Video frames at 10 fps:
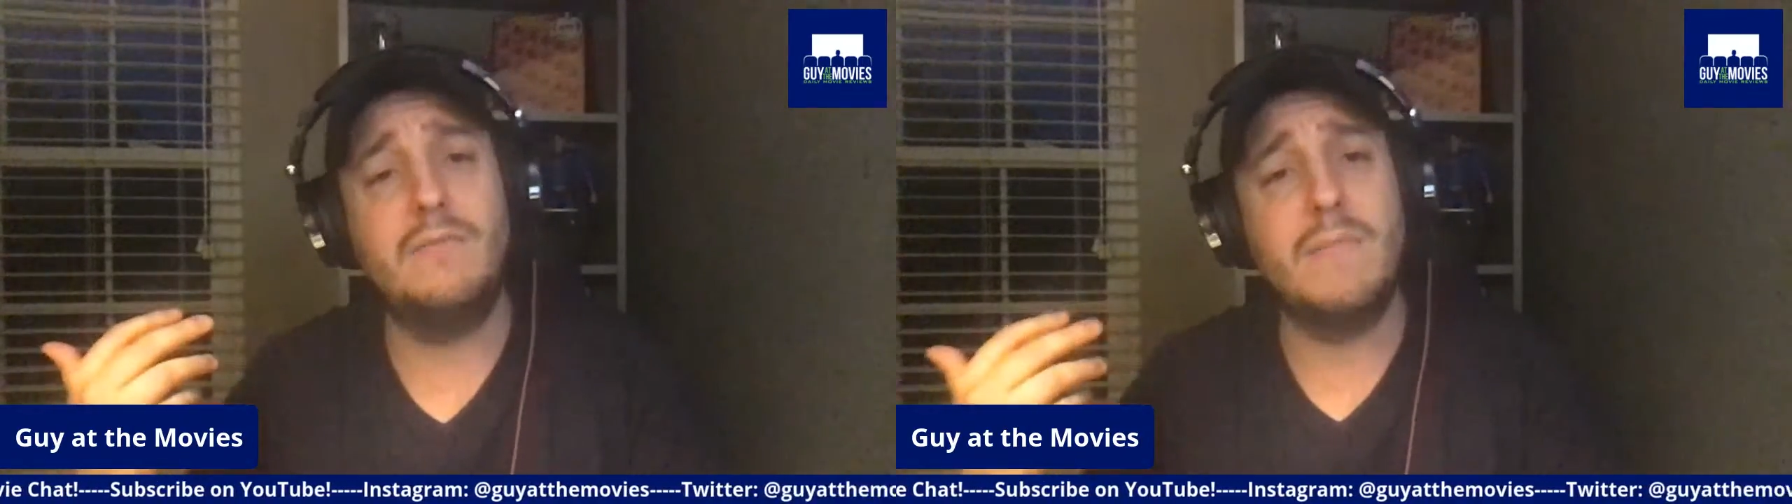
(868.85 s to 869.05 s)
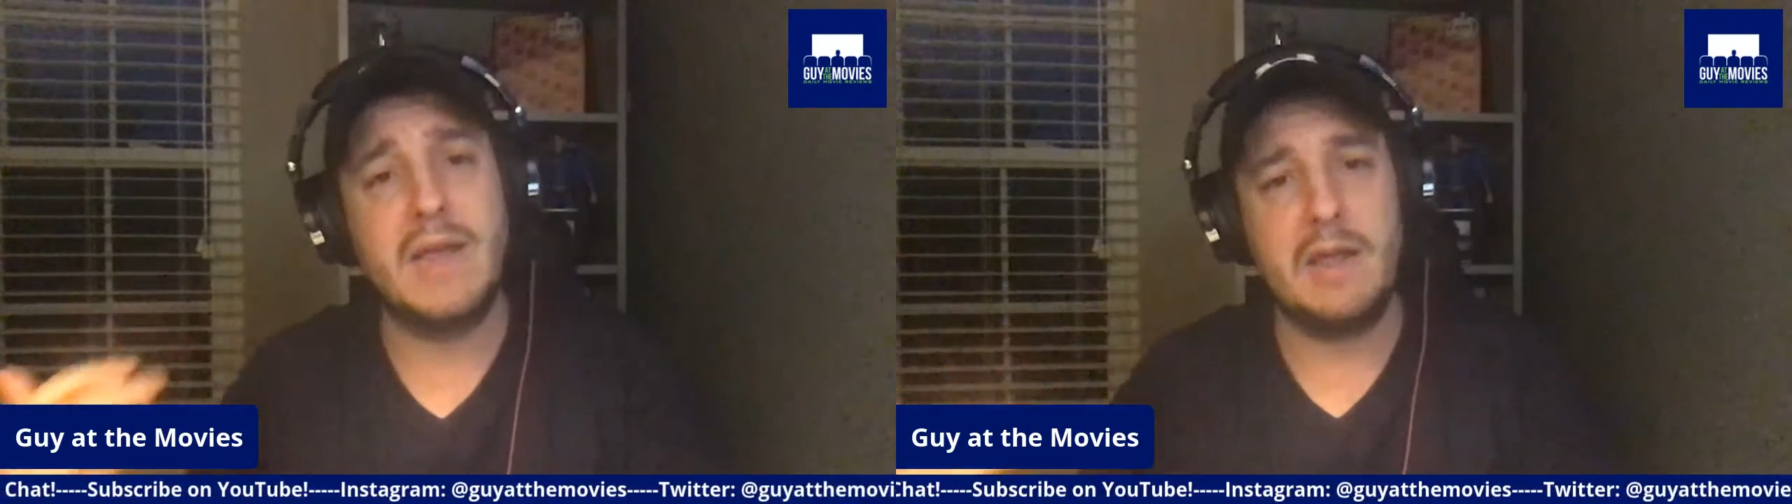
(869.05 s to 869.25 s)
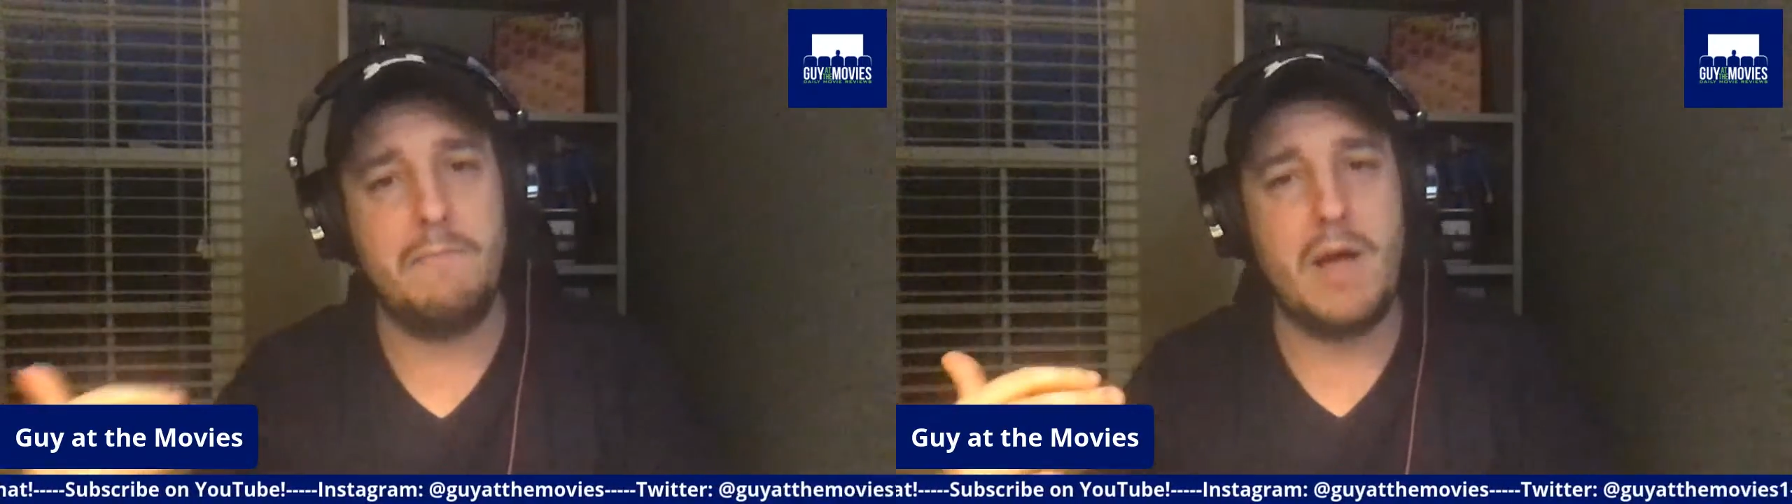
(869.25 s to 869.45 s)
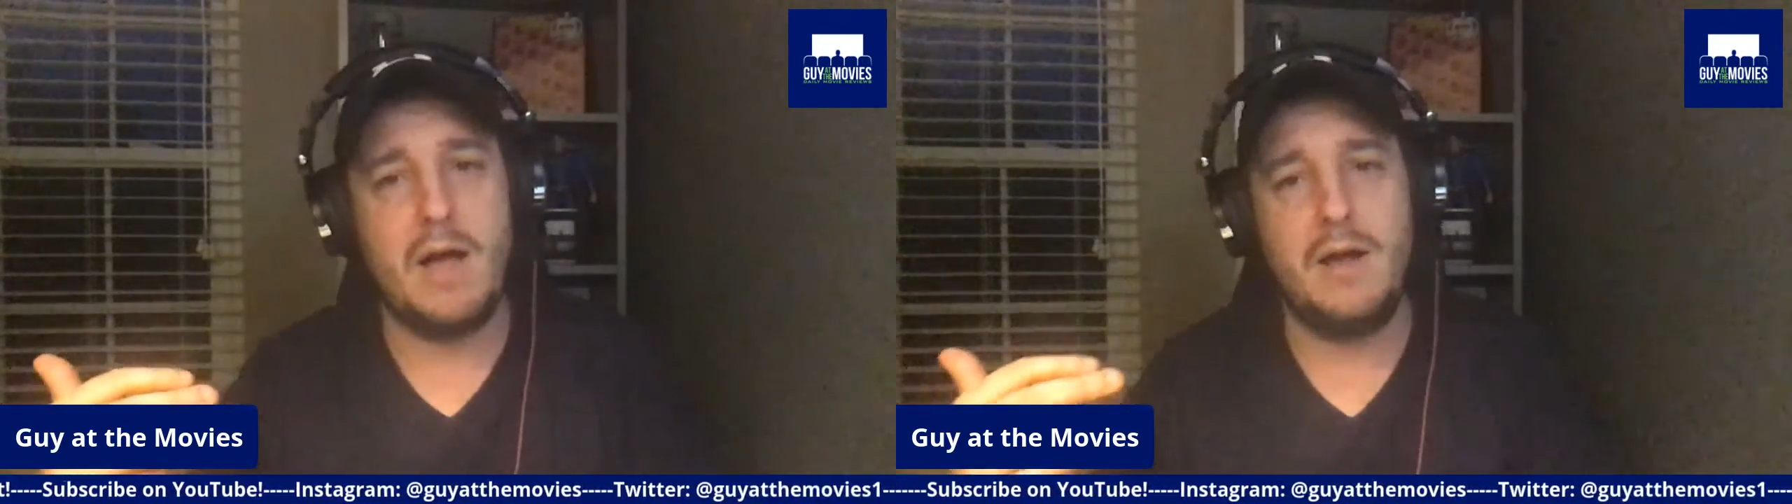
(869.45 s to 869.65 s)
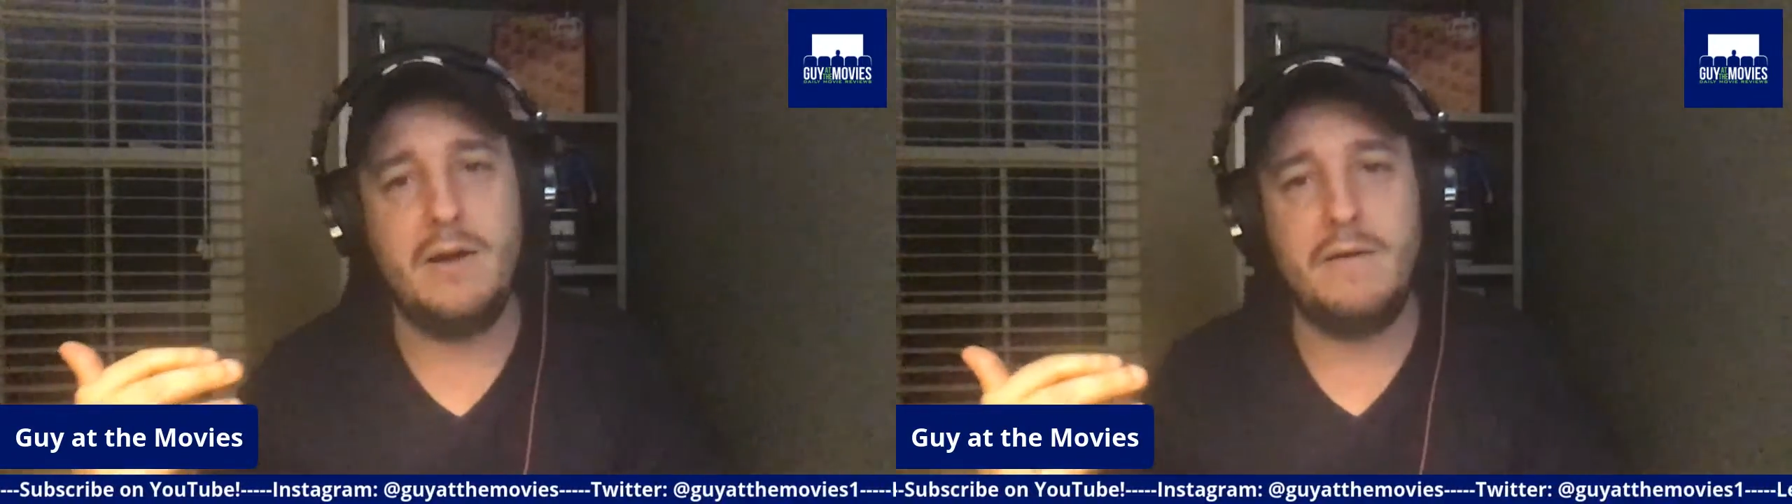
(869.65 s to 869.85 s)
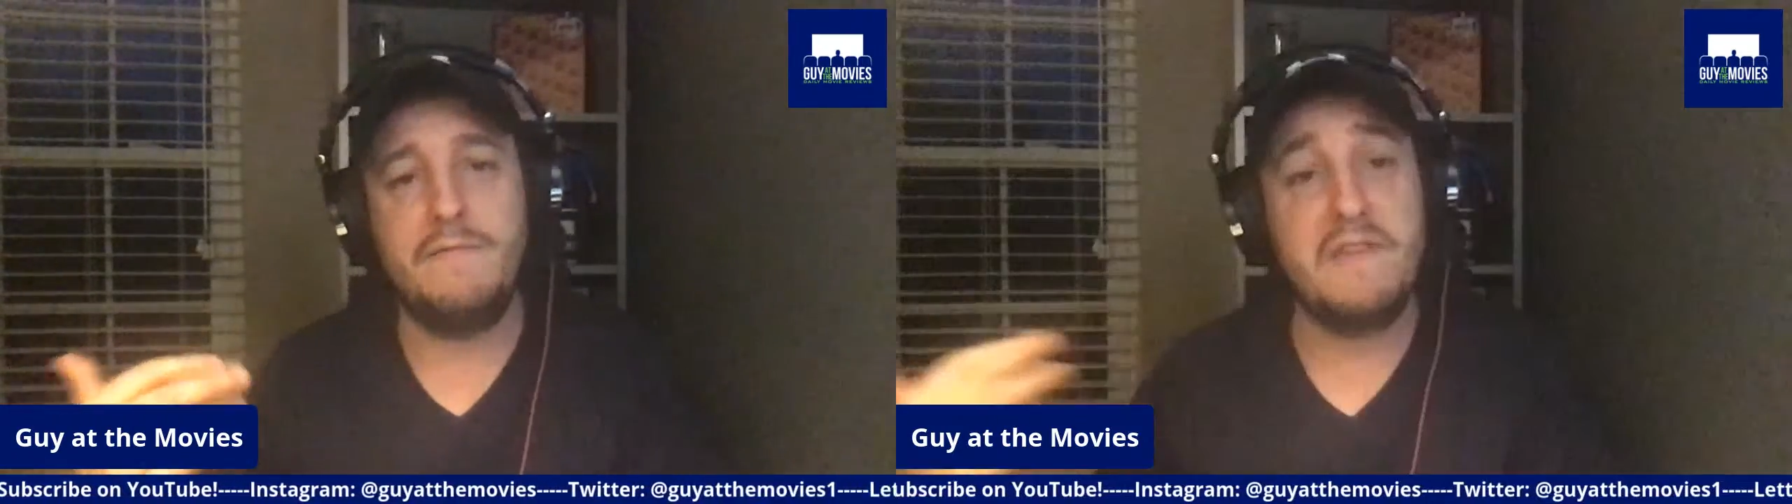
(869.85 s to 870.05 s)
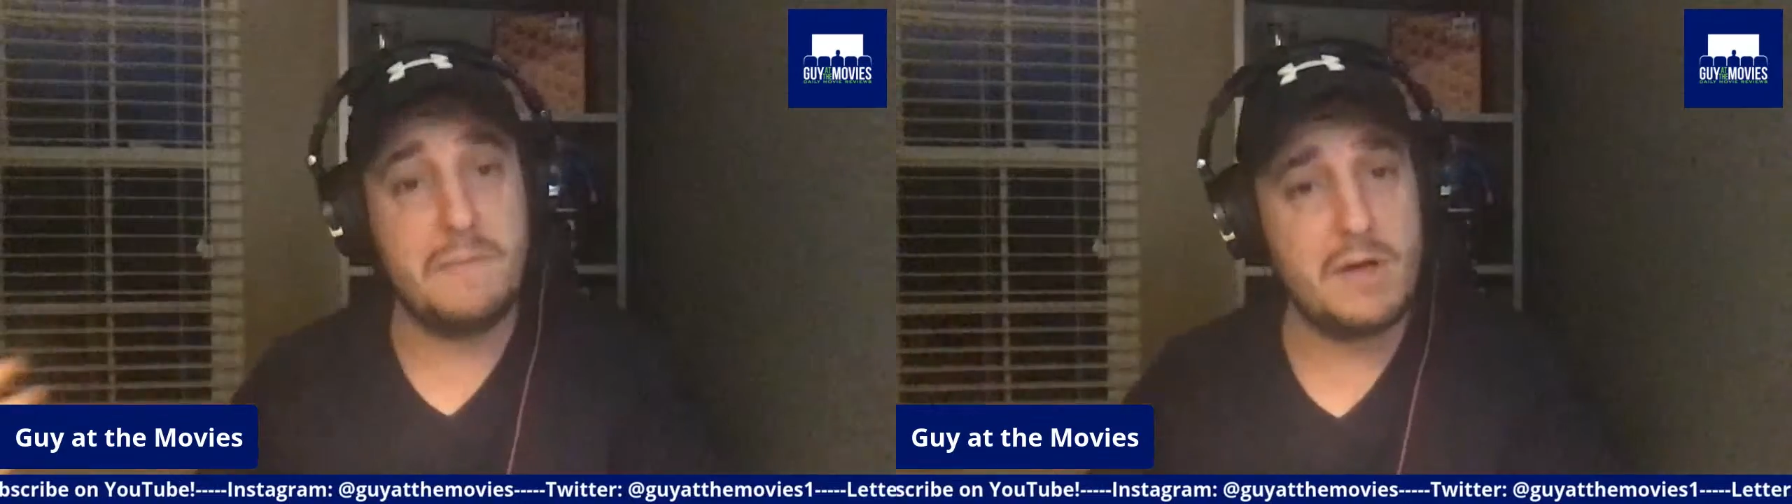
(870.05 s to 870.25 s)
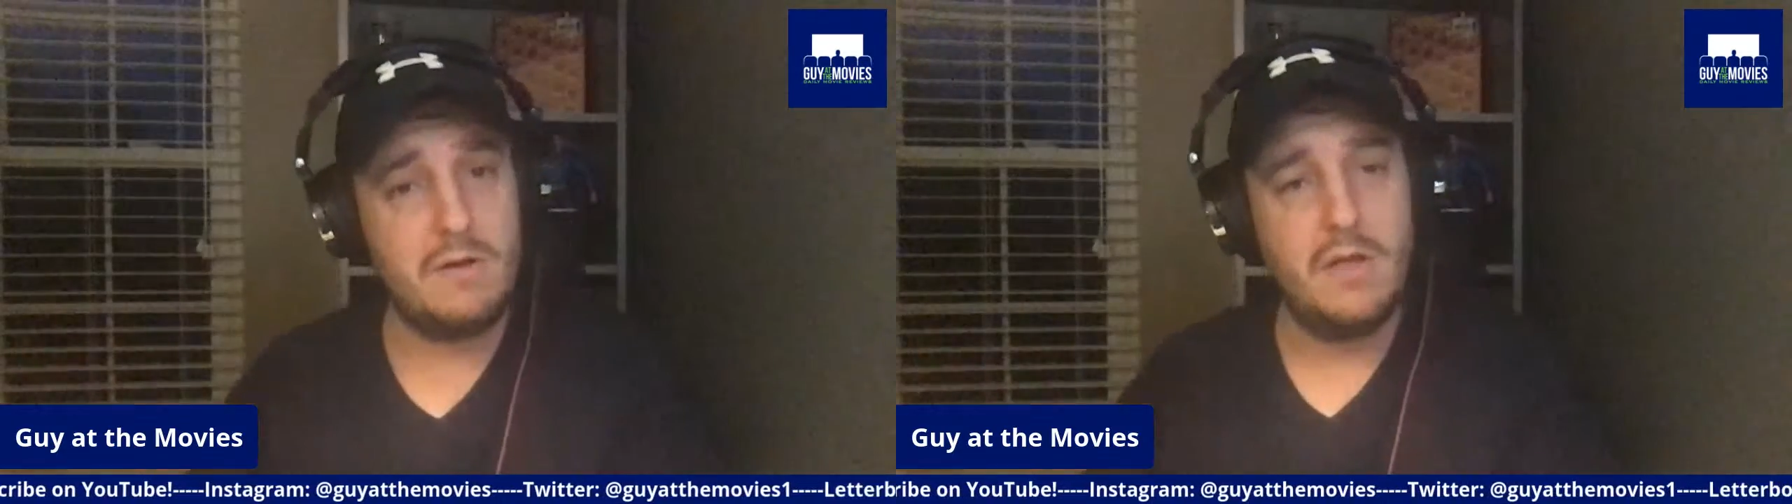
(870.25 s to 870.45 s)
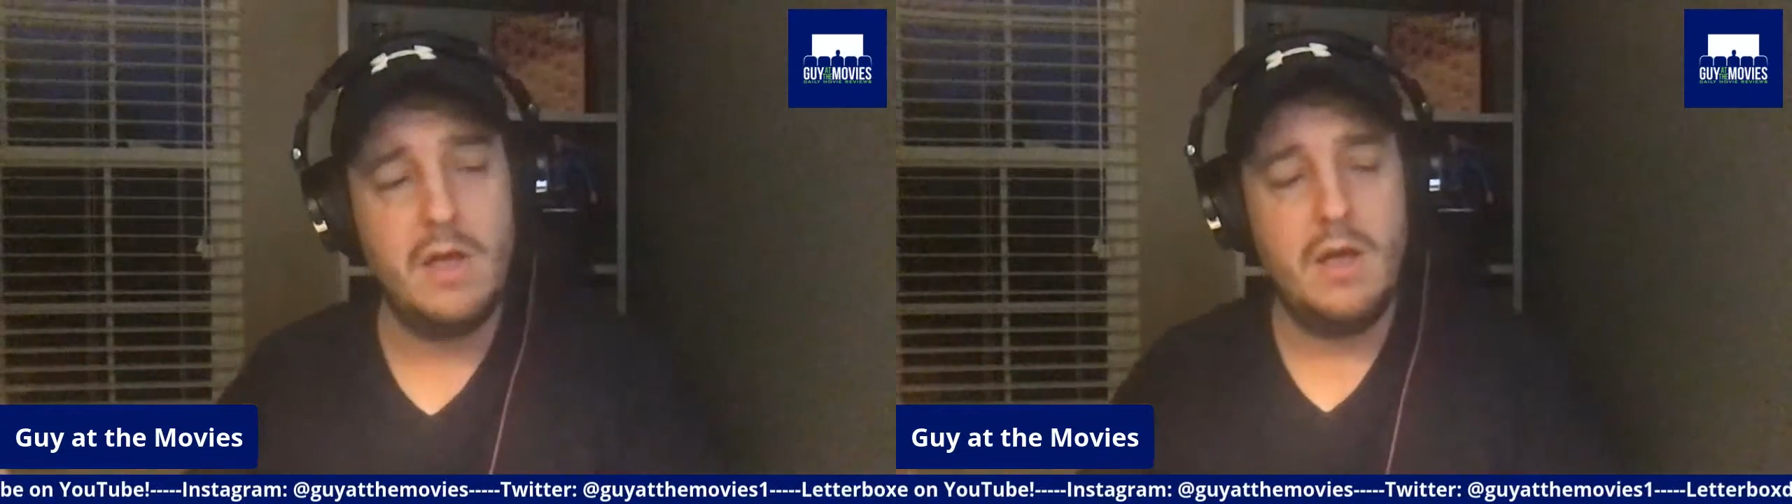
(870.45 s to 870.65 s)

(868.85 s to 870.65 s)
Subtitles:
making Bond female.